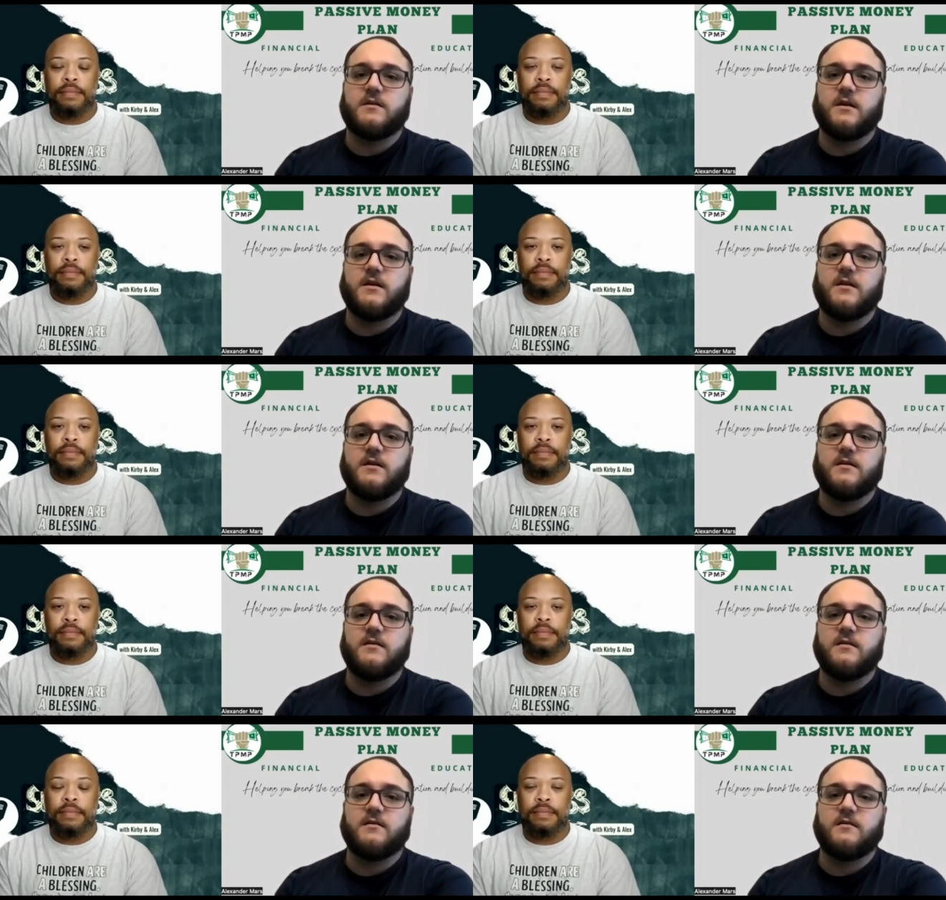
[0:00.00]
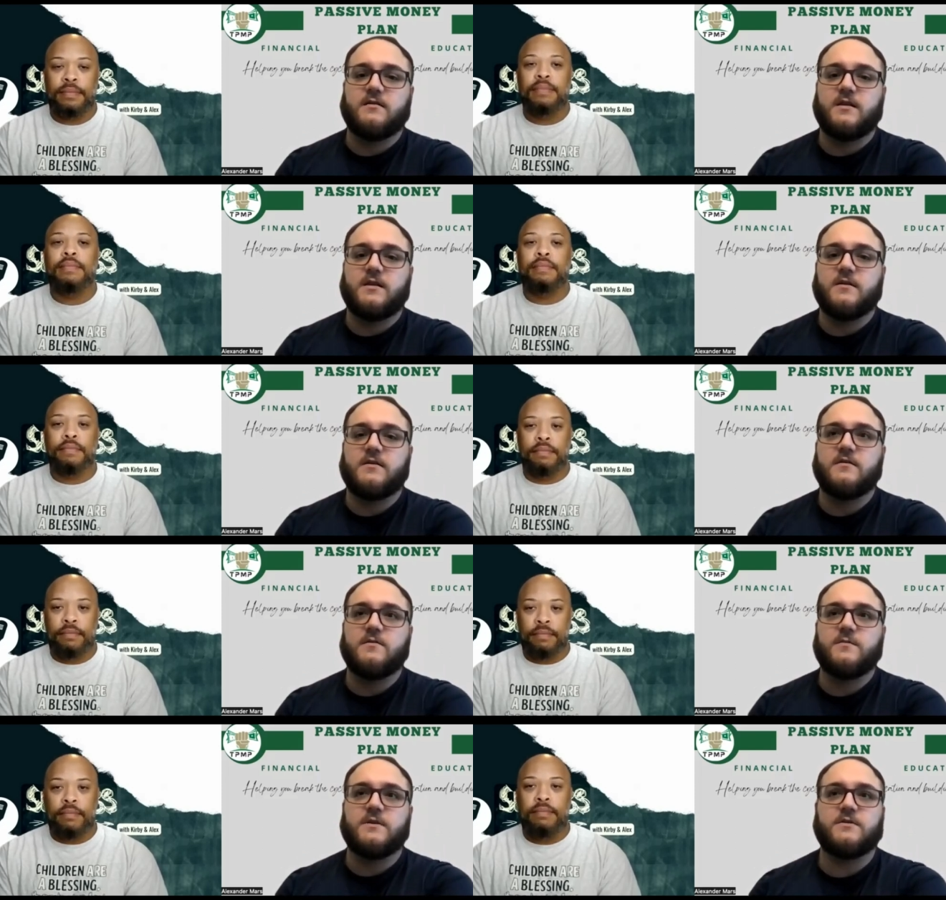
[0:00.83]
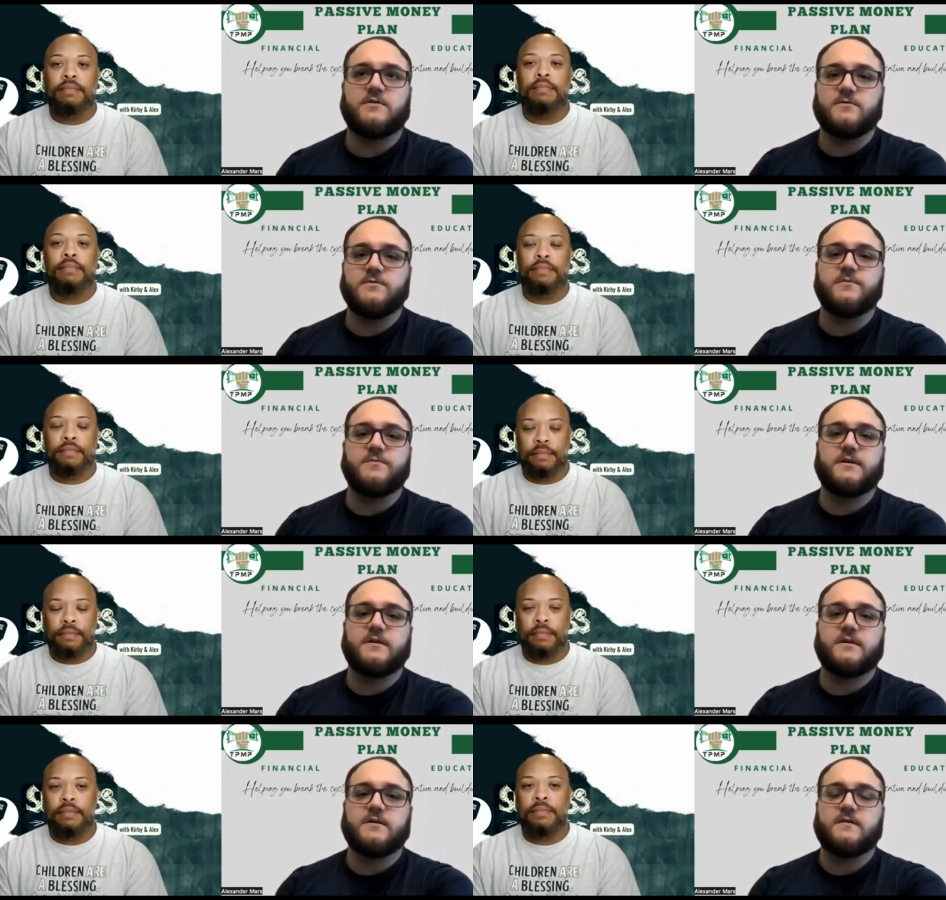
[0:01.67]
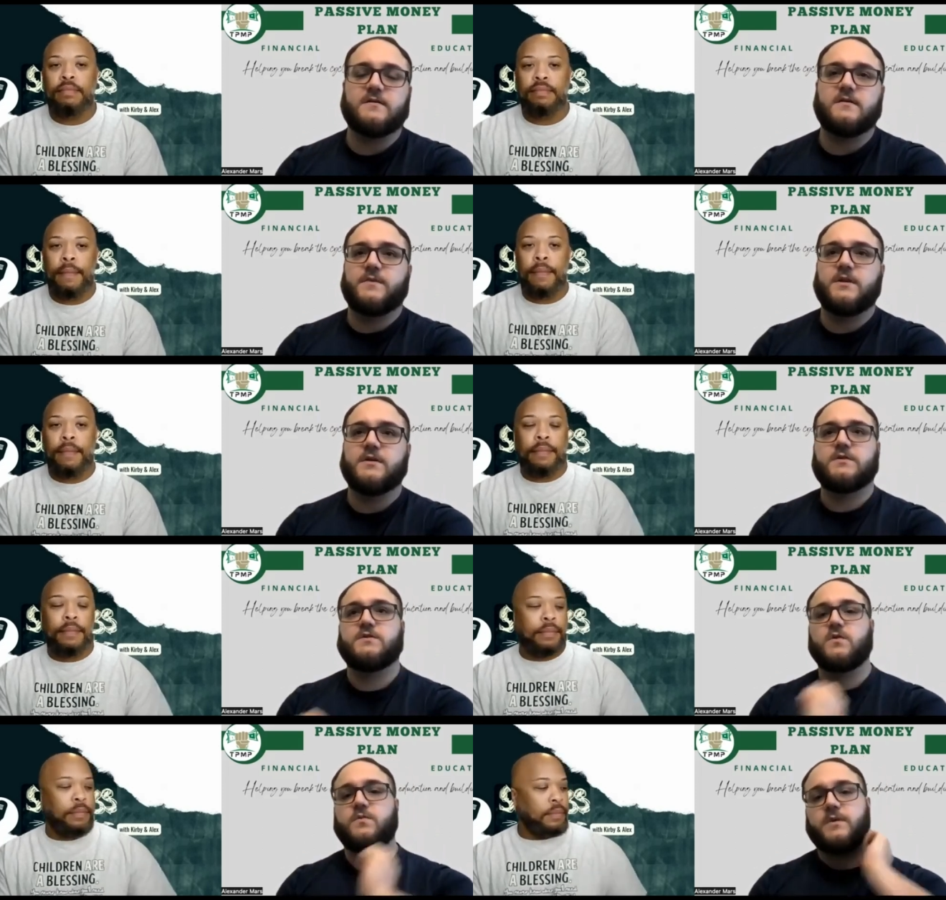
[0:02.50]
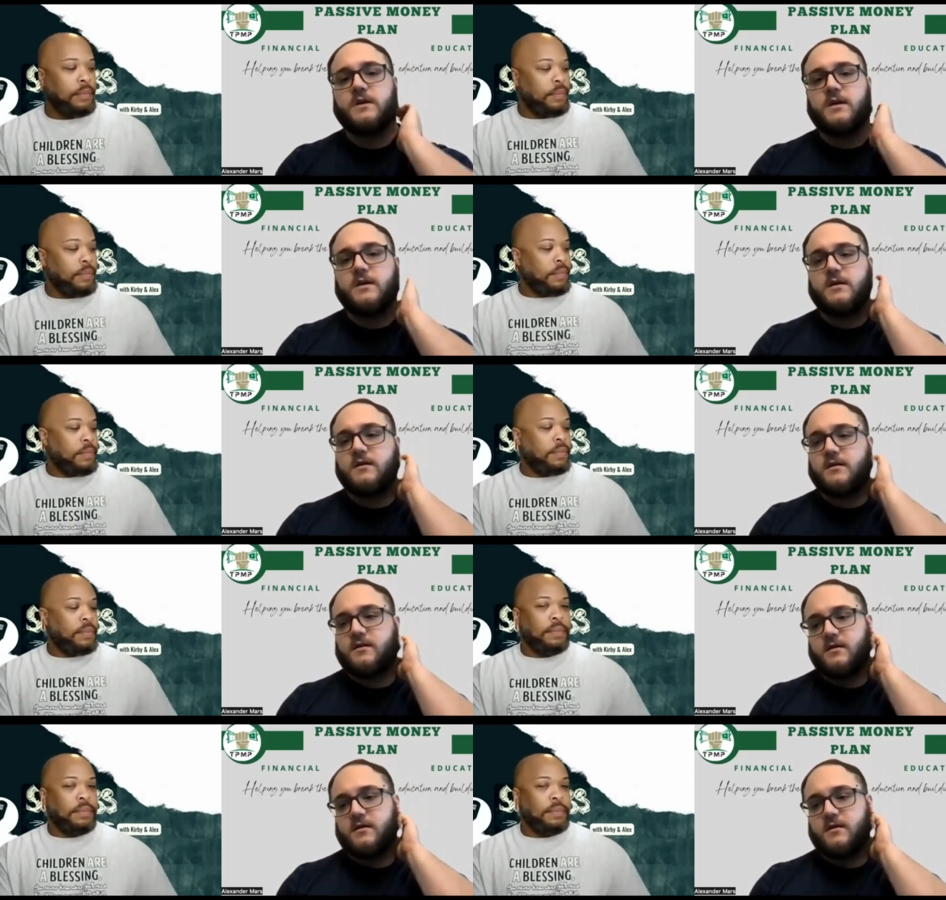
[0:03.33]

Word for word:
Speaker 1: And that couldn't be truer because there's so many